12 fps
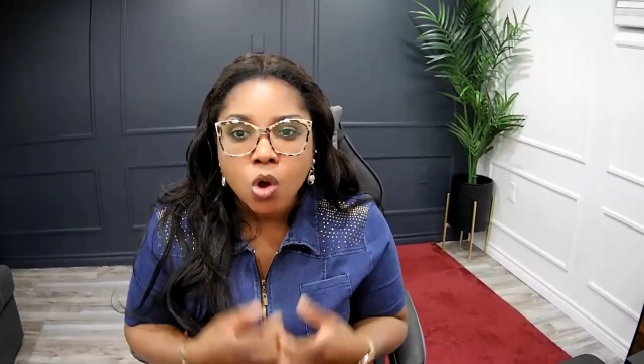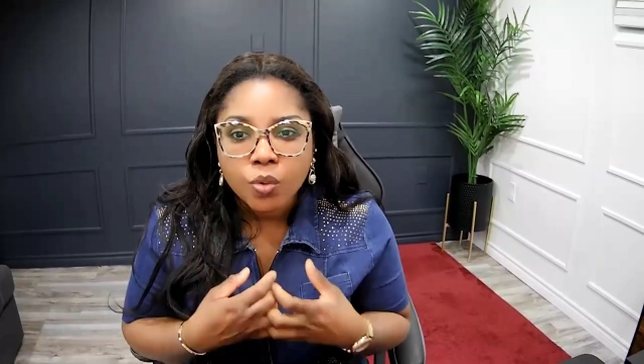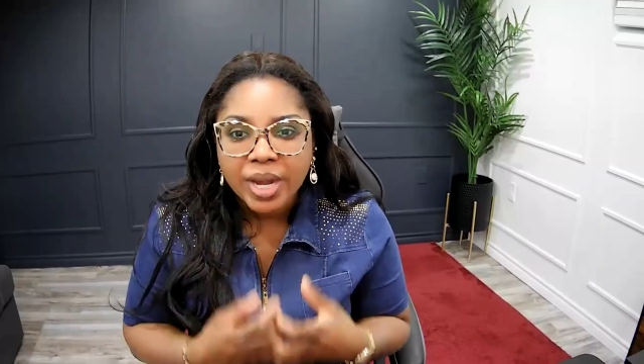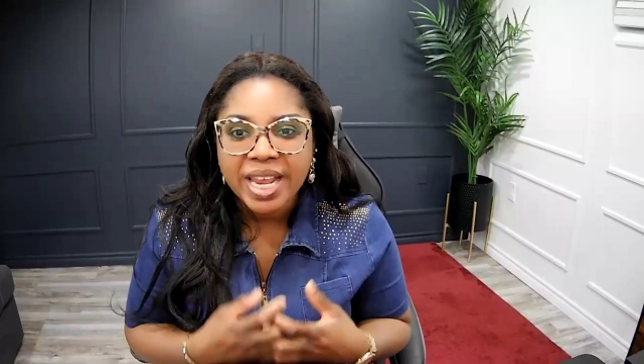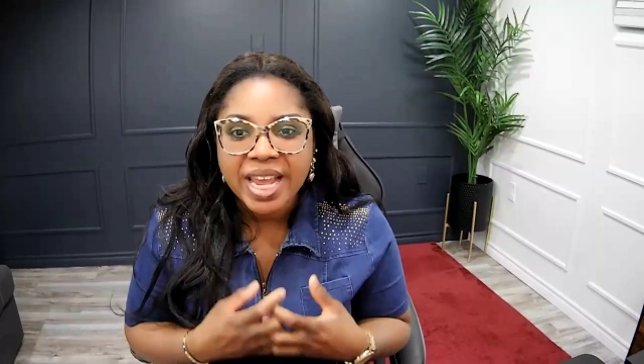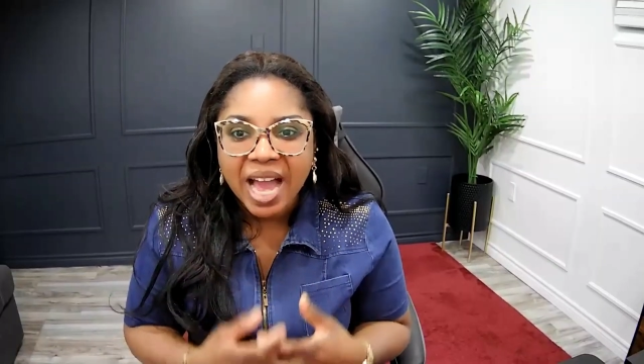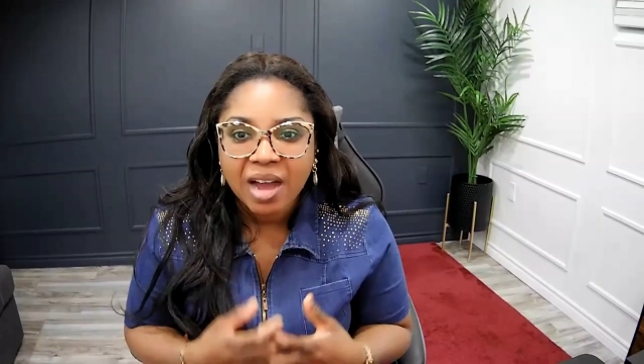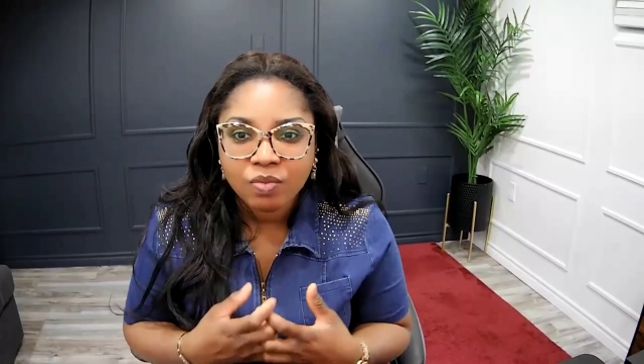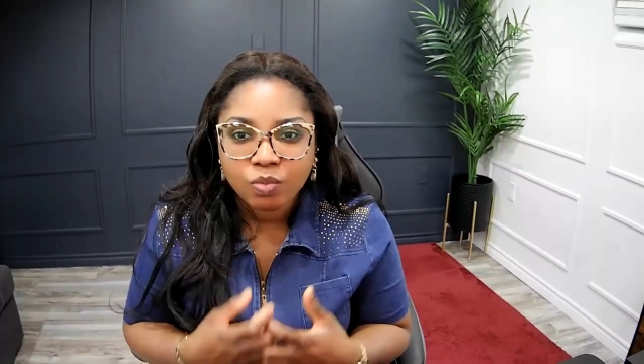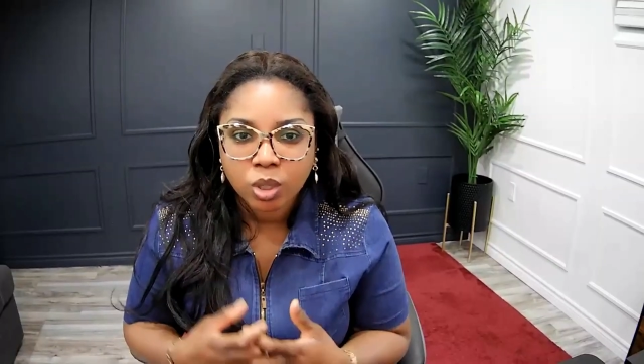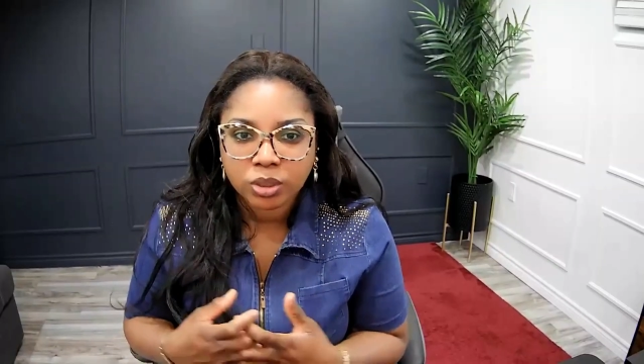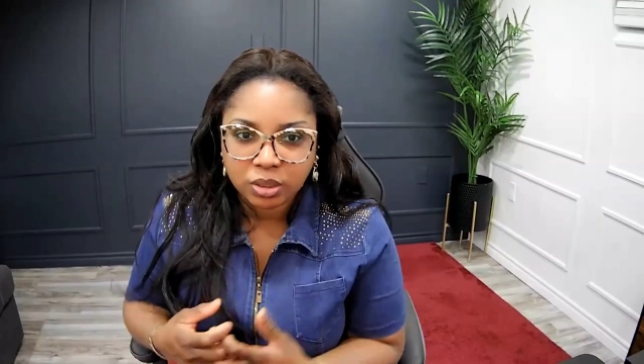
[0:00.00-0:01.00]
already
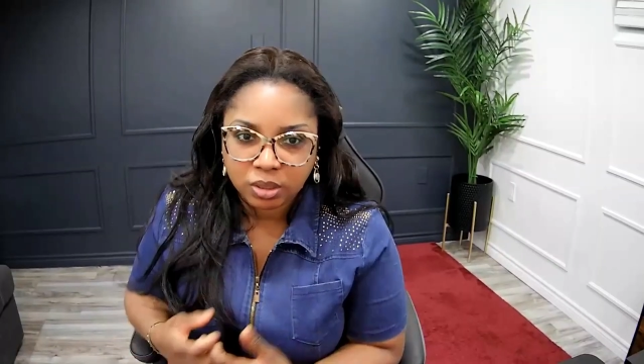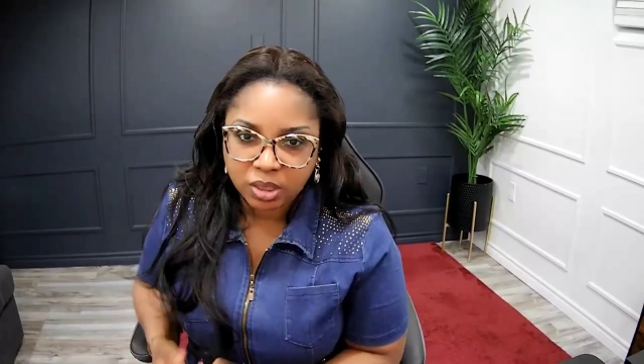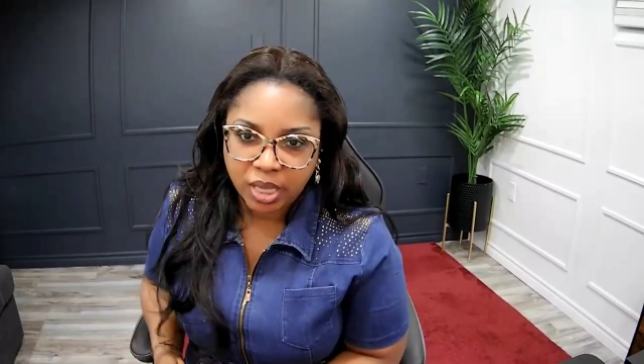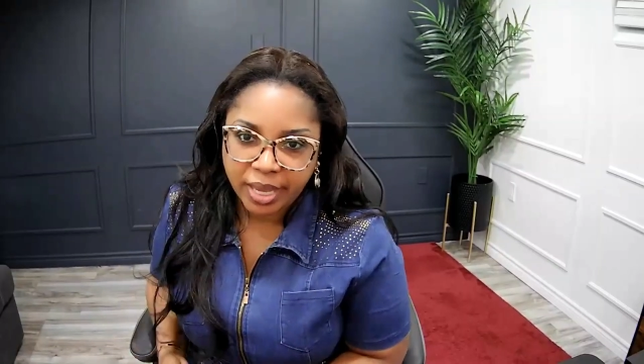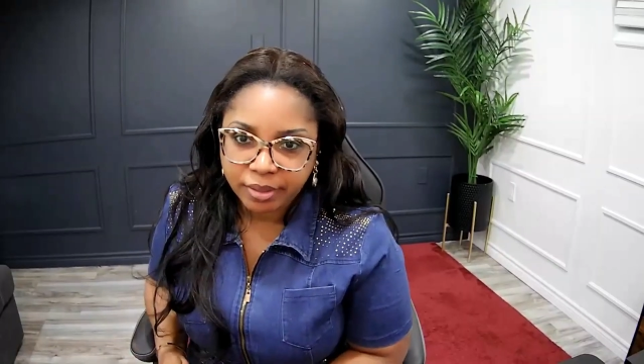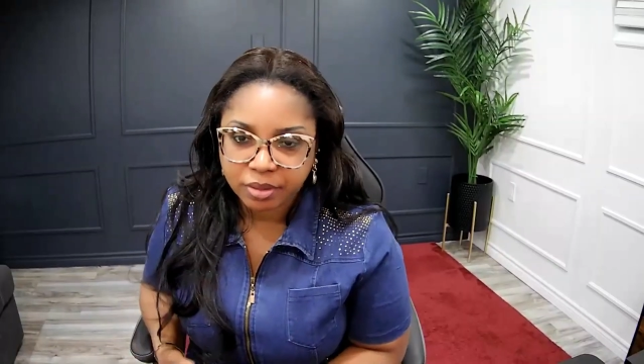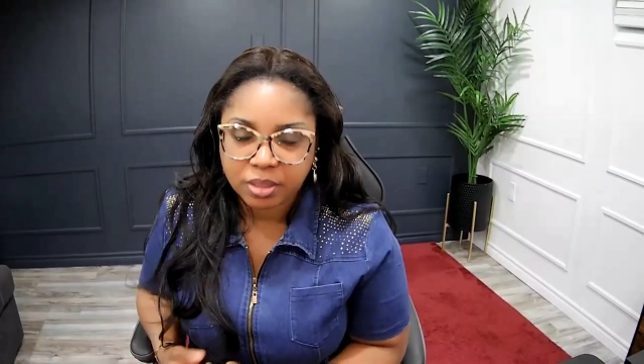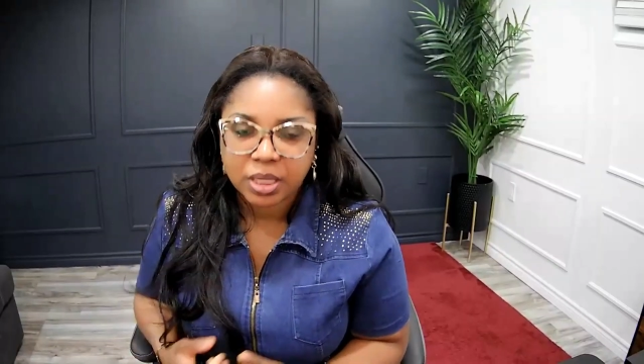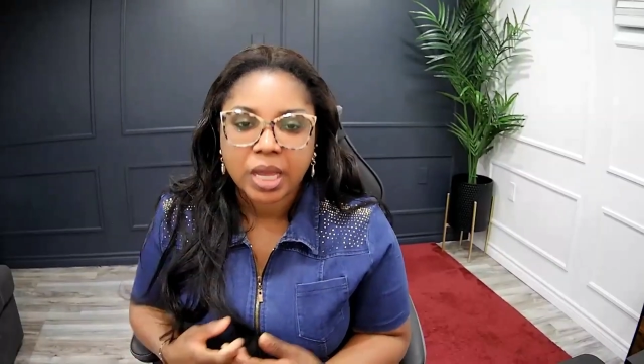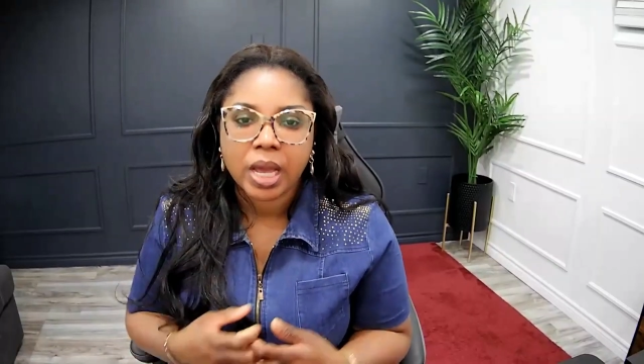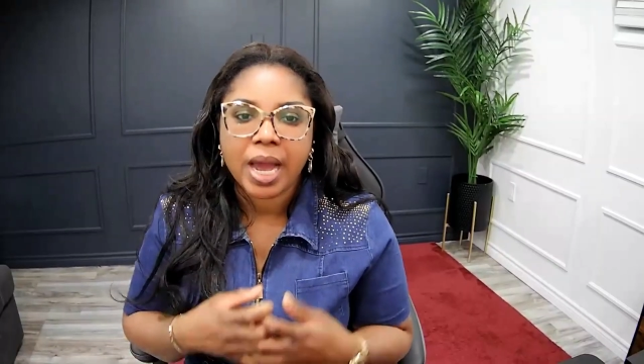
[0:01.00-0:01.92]
have what it takes